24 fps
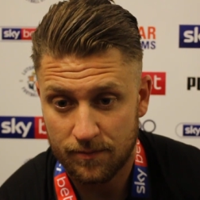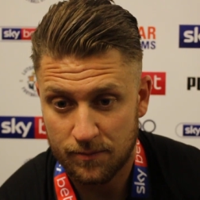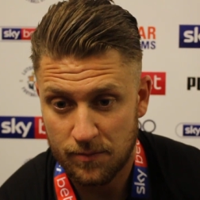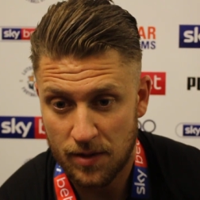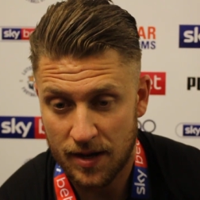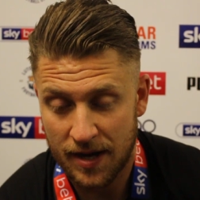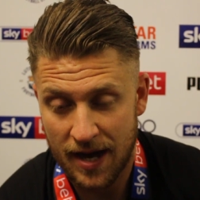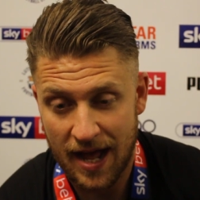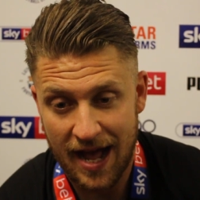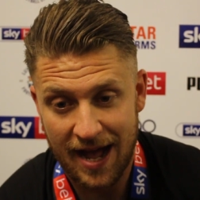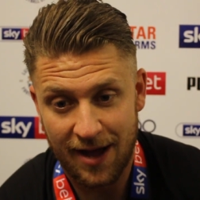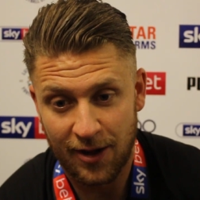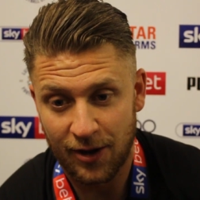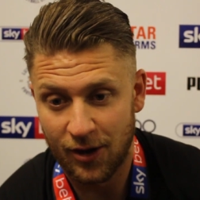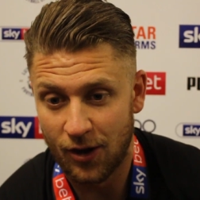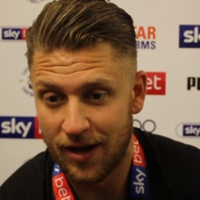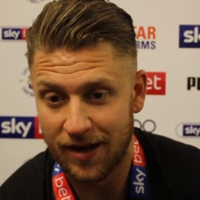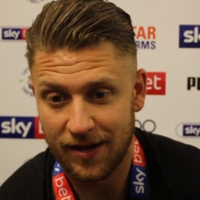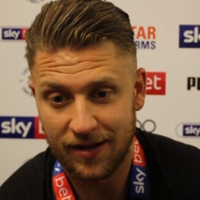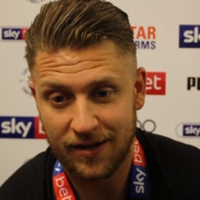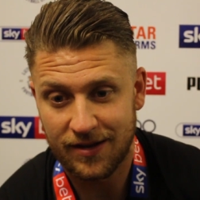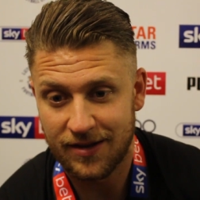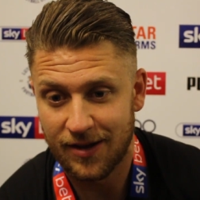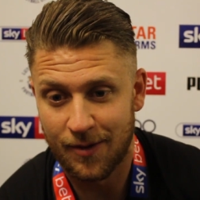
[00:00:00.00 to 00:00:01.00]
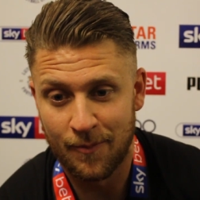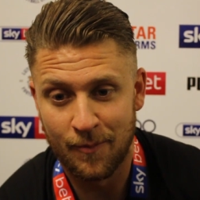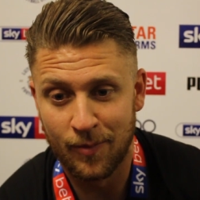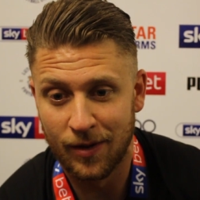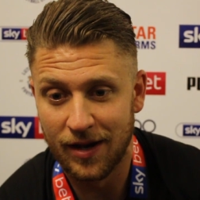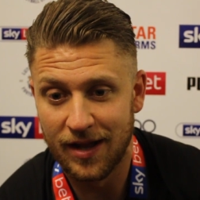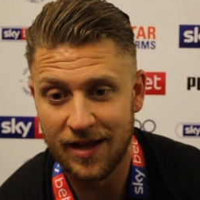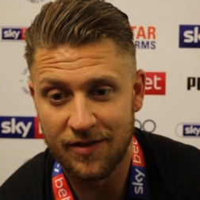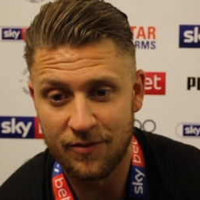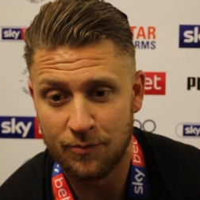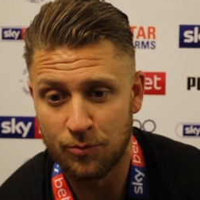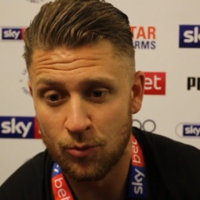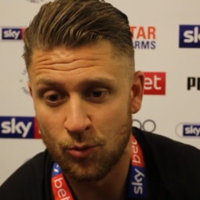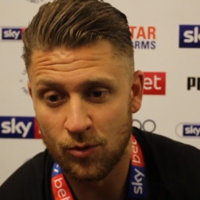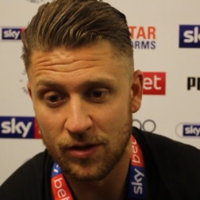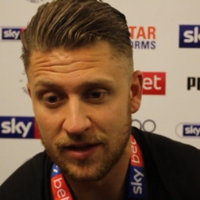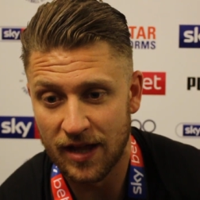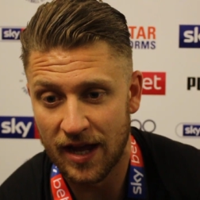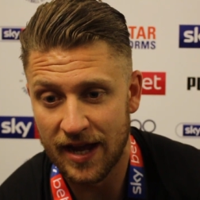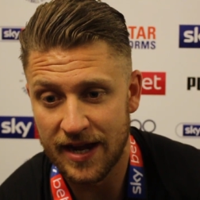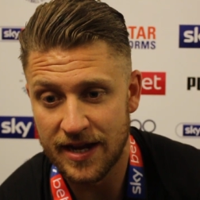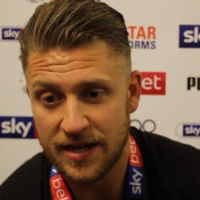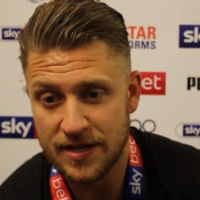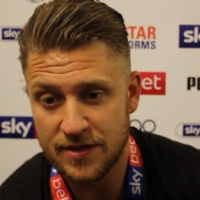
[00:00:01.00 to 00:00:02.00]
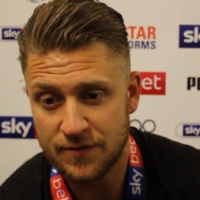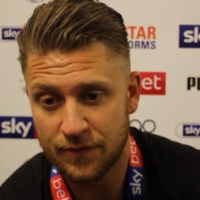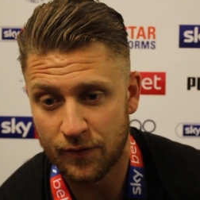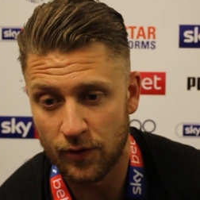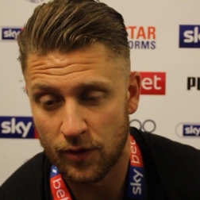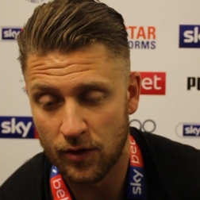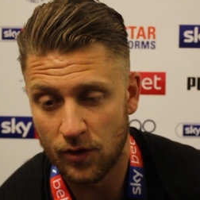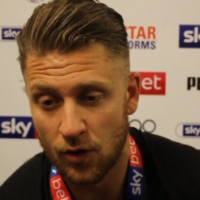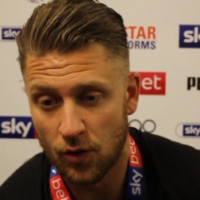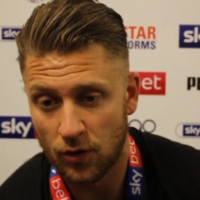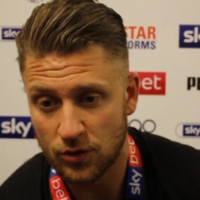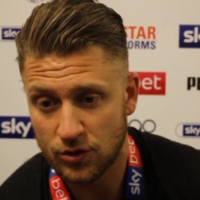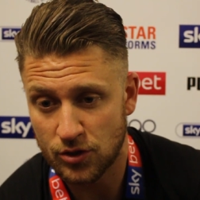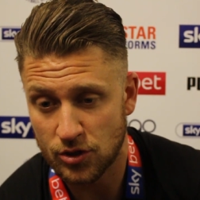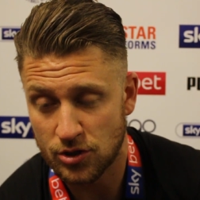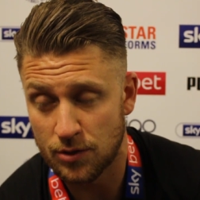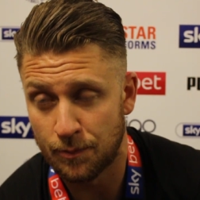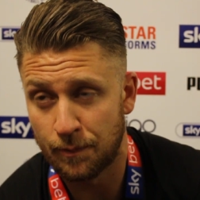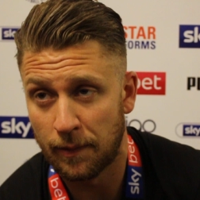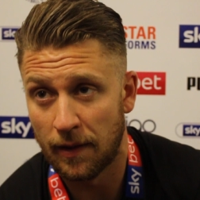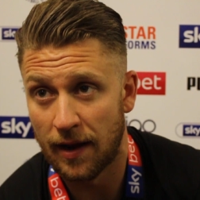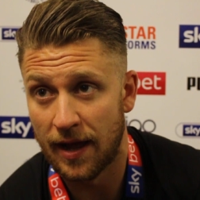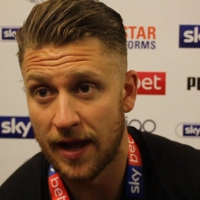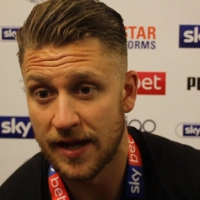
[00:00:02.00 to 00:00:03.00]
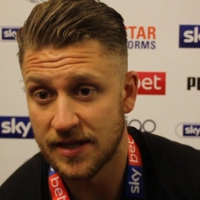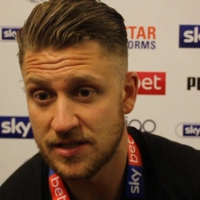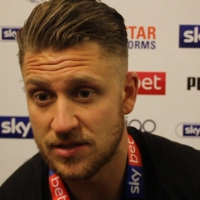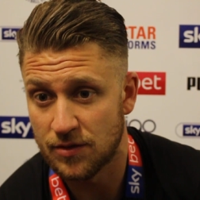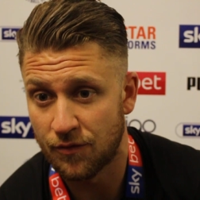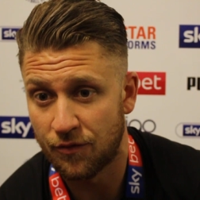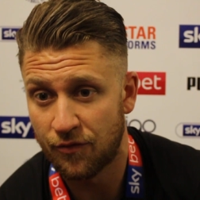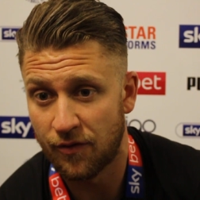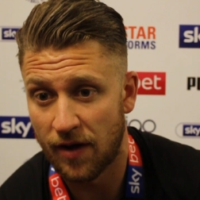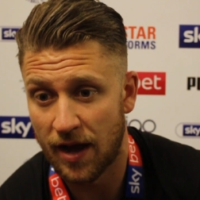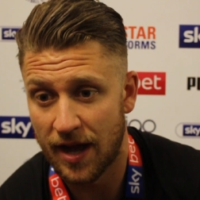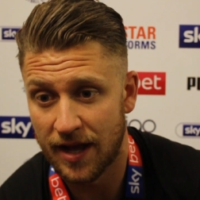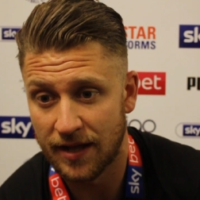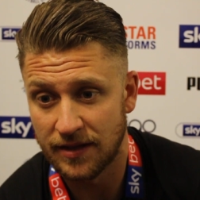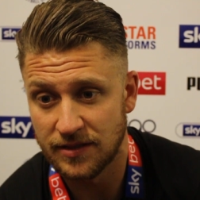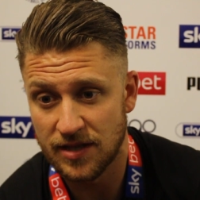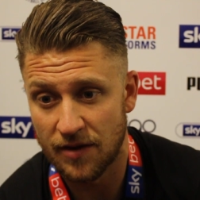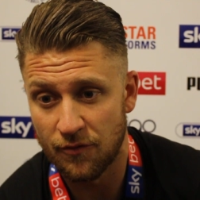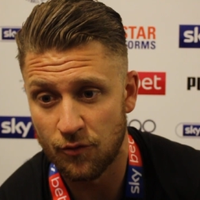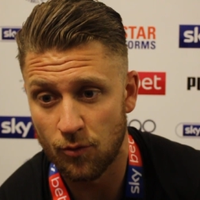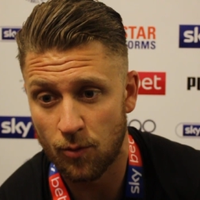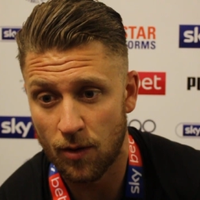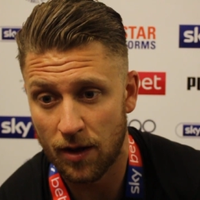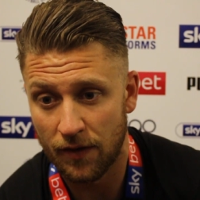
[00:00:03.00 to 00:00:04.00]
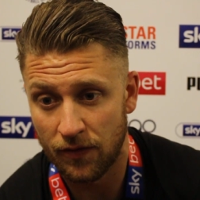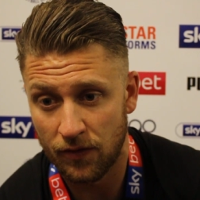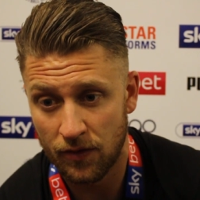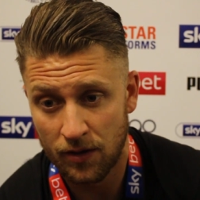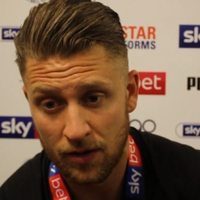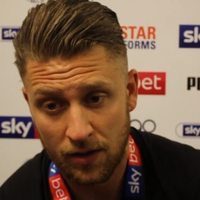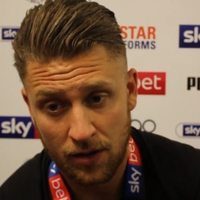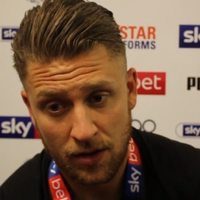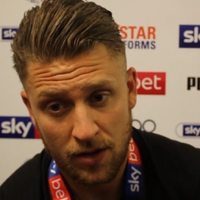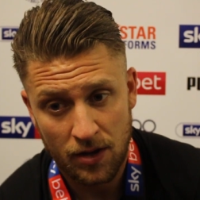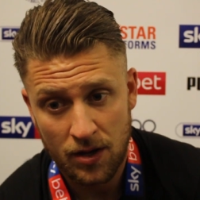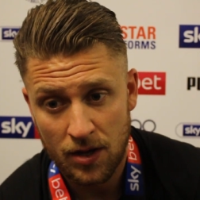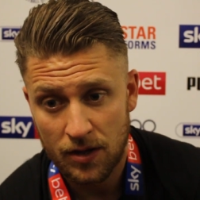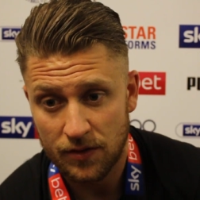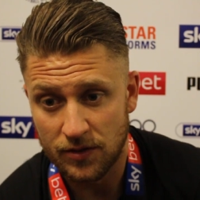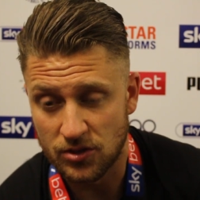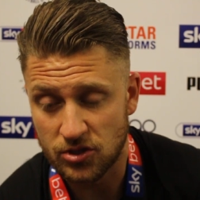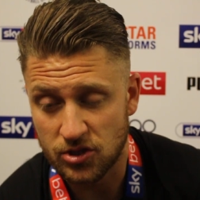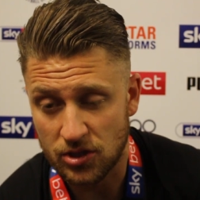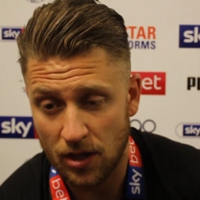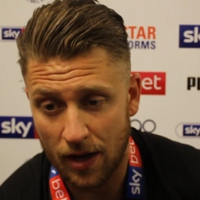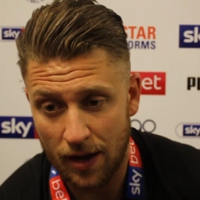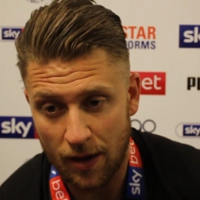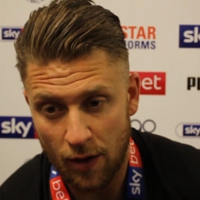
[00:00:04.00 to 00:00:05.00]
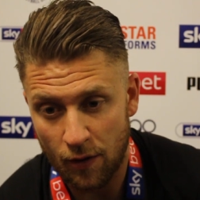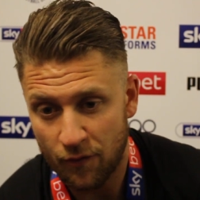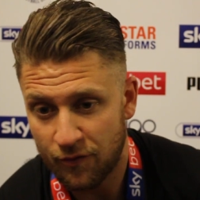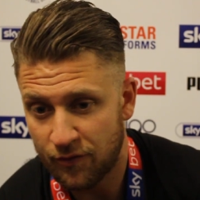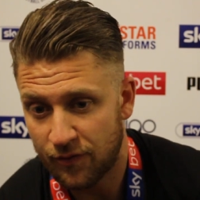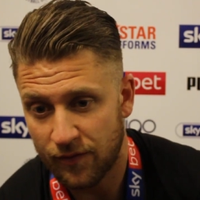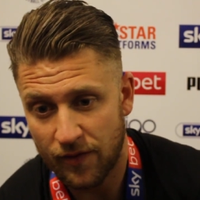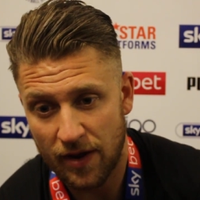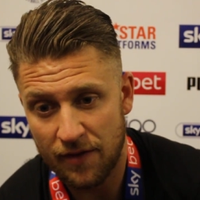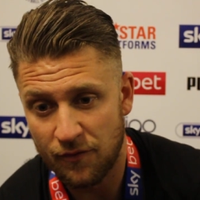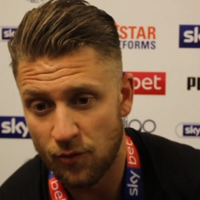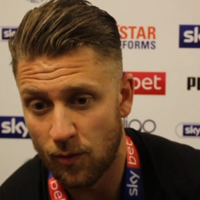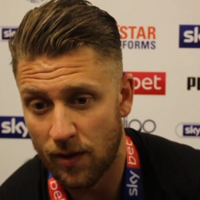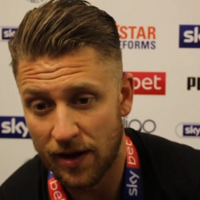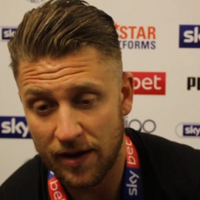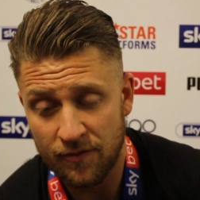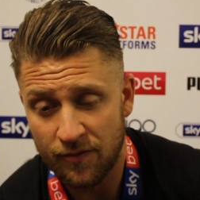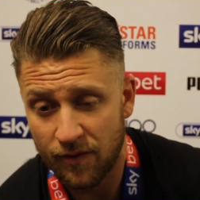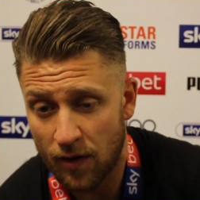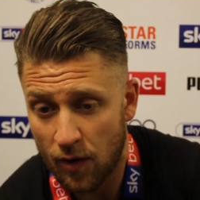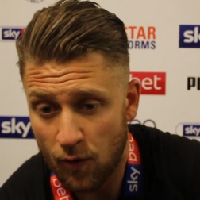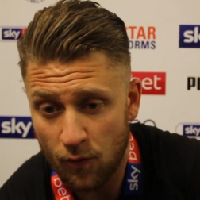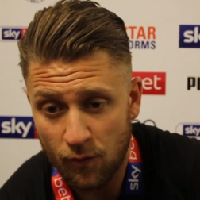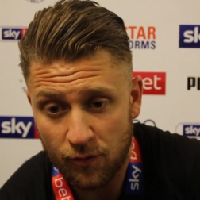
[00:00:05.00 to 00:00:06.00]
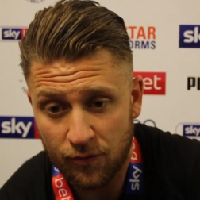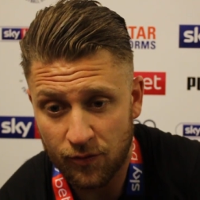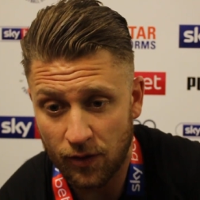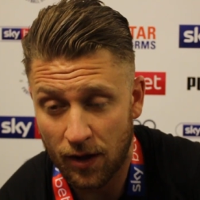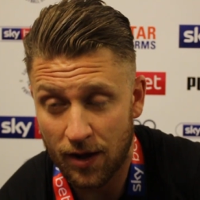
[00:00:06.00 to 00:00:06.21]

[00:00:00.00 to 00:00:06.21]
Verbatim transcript: and how like unbelievable the day is for not just the players, the fans, everyone, the staff, everyone involved.